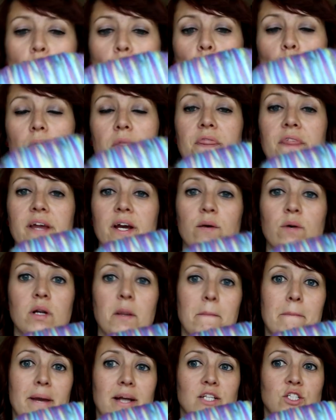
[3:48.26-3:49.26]
One thing I
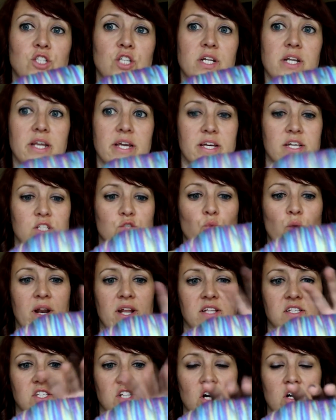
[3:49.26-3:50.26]
wanna mention is when
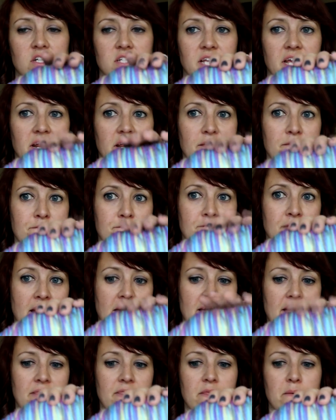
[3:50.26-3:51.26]
it starts getting
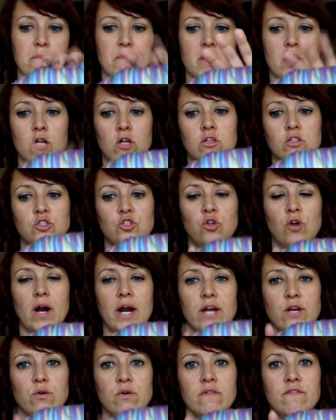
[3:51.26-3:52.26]
fat in the middle,
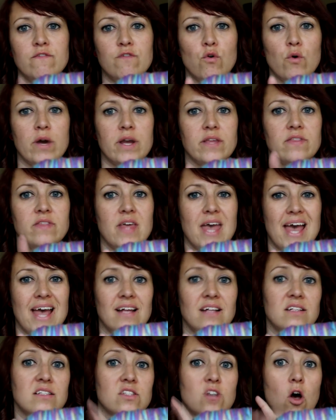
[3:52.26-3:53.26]
try to avoid the
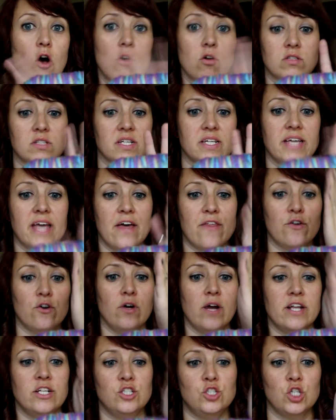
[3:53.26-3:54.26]
ends altogether
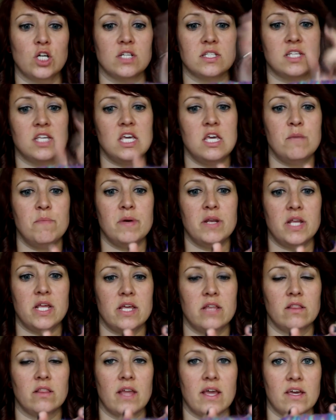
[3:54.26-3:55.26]
and just keep it
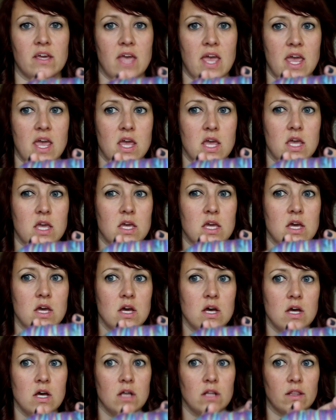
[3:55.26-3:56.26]
in like a
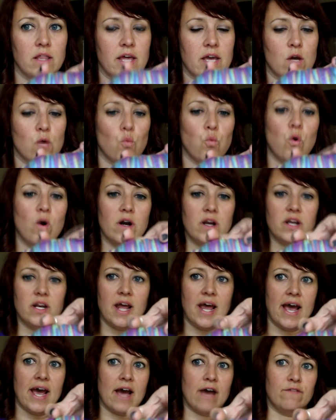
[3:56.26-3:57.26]
like one and a
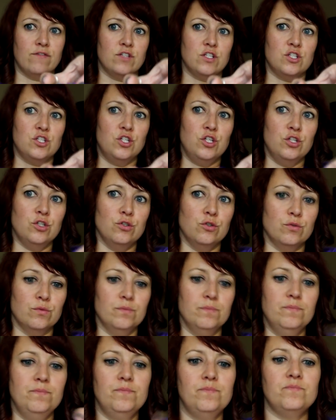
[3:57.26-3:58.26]
half to two
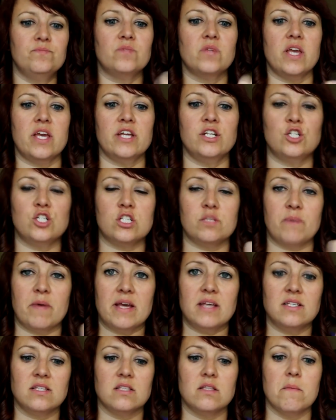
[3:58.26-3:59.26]
inch
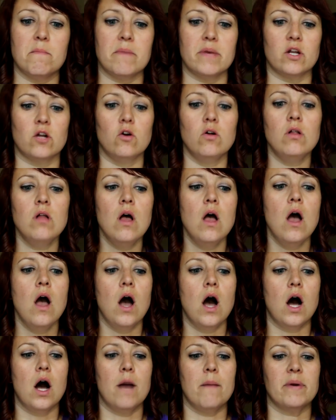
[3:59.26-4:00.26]
space in the middle
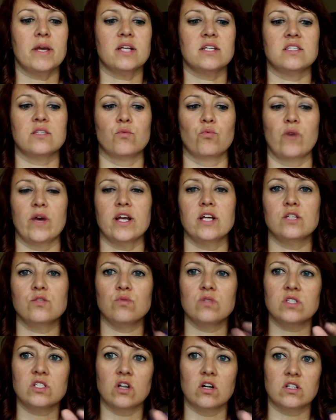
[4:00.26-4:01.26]
um, because the rings
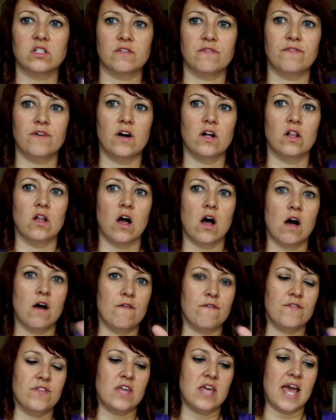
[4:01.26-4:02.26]
will start to fall
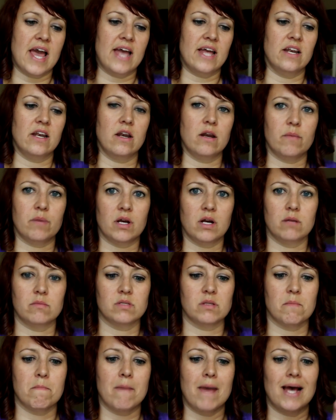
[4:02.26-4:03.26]
off the end and it
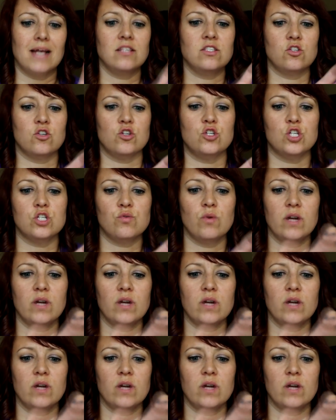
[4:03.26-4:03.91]
becomes a mess. So you just